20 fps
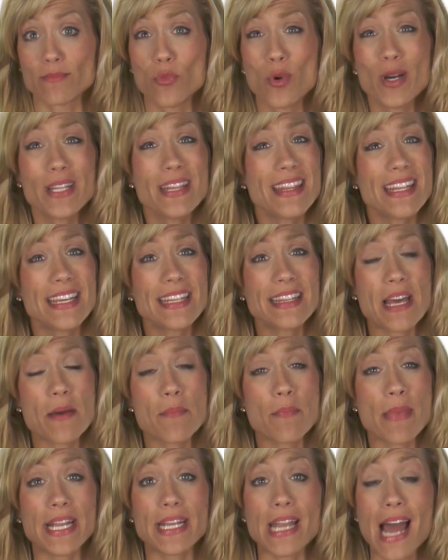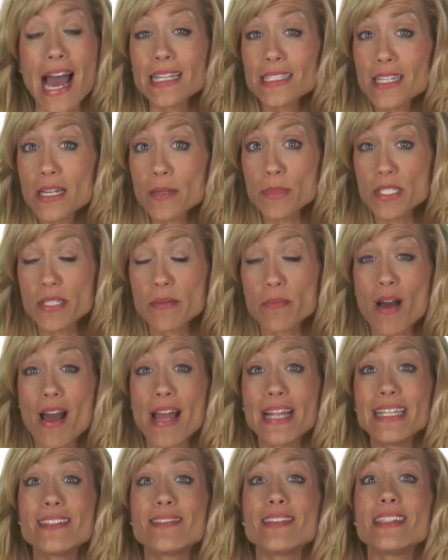one thing that may not come to
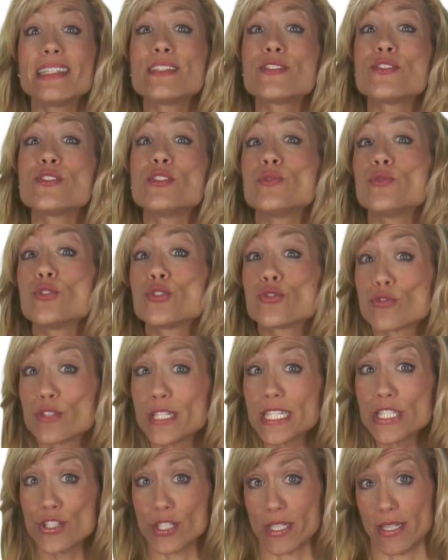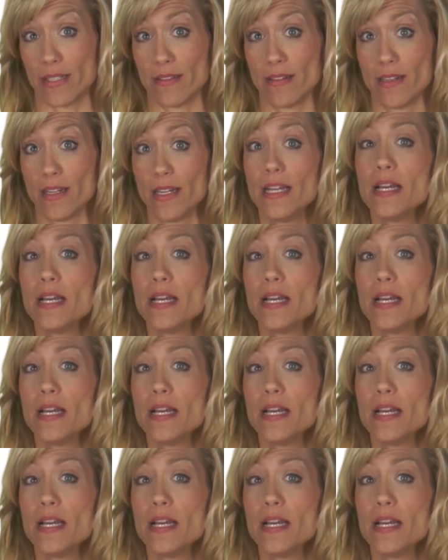mind is nutrition.